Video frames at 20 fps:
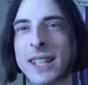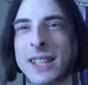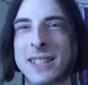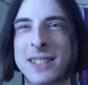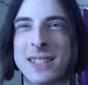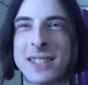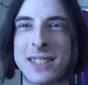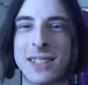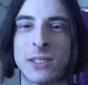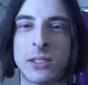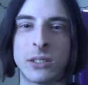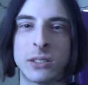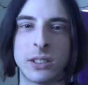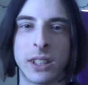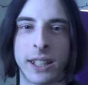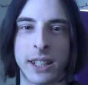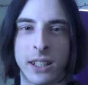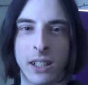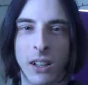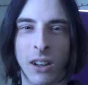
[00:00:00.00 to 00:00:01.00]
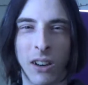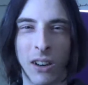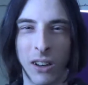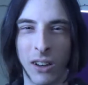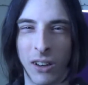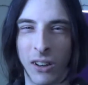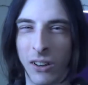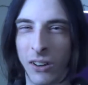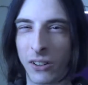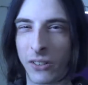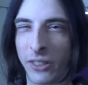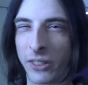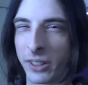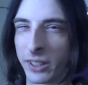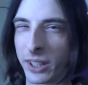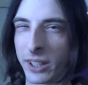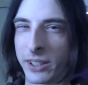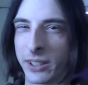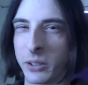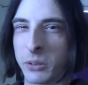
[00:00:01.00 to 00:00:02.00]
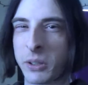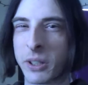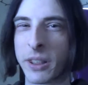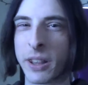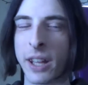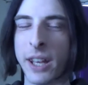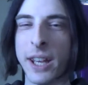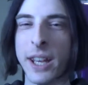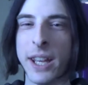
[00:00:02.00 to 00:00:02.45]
it's still like a hard thing to deal with,